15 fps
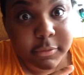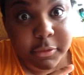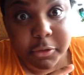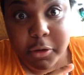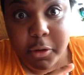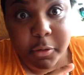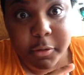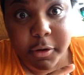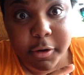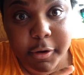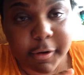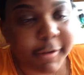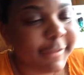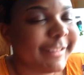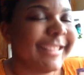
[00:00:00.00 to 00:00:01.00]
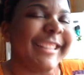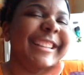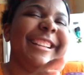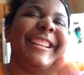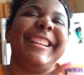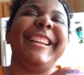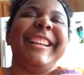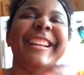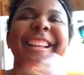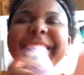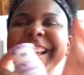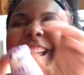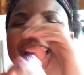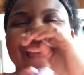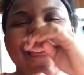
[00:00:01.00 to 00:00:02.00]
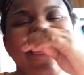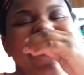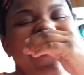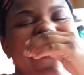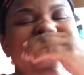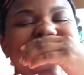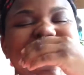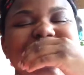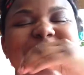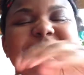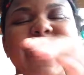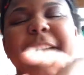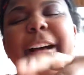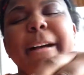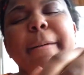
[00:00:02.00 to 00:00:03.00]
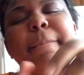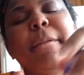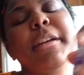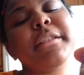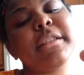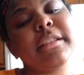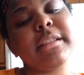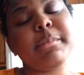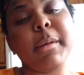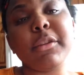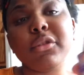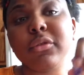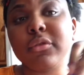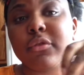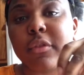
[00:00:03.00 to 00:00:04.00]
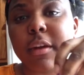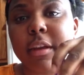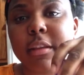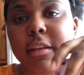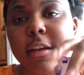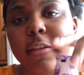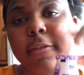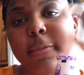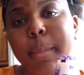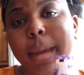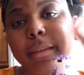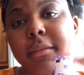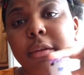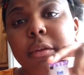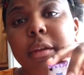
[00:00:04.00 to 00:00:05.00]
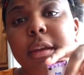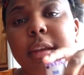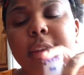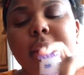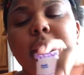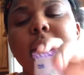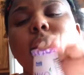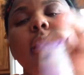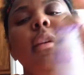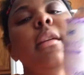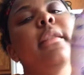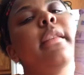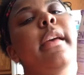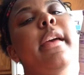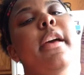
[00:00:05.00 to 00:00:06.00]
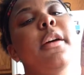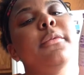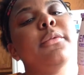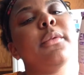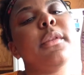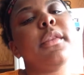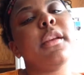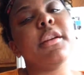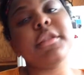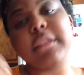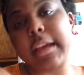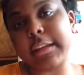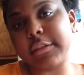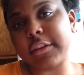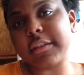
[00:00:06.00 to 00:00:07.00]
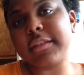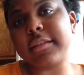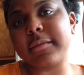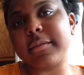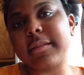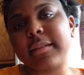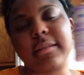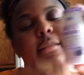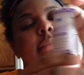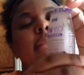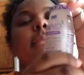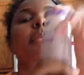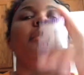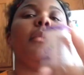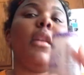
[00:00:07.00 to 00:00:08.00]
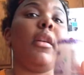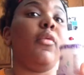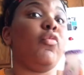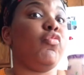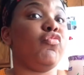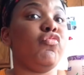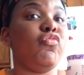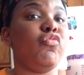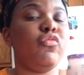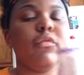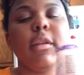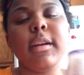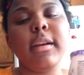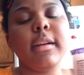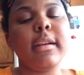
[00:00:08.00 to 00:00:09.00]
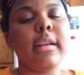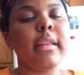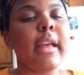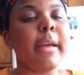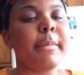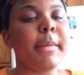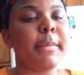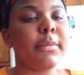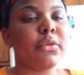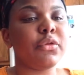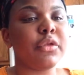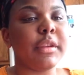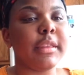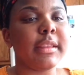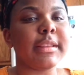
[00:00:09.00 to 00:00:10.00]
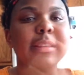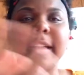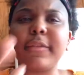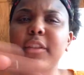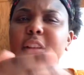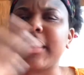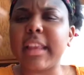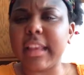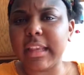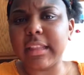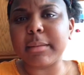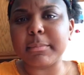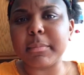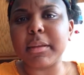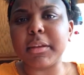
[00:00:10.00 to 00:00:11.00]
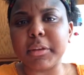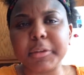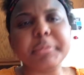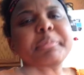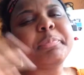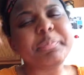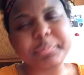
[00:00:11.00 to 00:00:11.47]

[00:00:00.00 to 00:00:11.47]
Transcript: Yogurt. And then there's a special strain of bacteria in it that helps with your digestive system. Ooh, a lot of people drink this after they eat a meal.